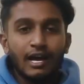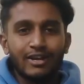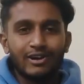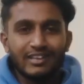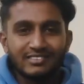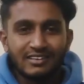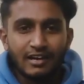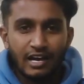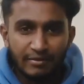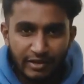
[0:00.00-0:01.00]
Hello guys,
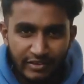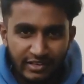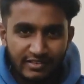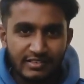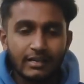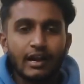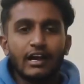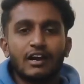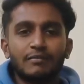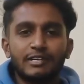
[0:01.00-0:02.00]
I am Naveen S.G.
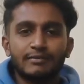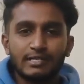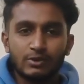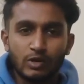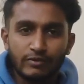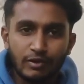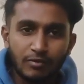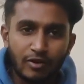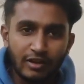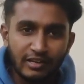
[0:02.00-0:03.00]
I completed my schooling from
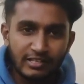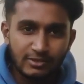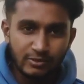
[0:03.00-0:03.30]
Model English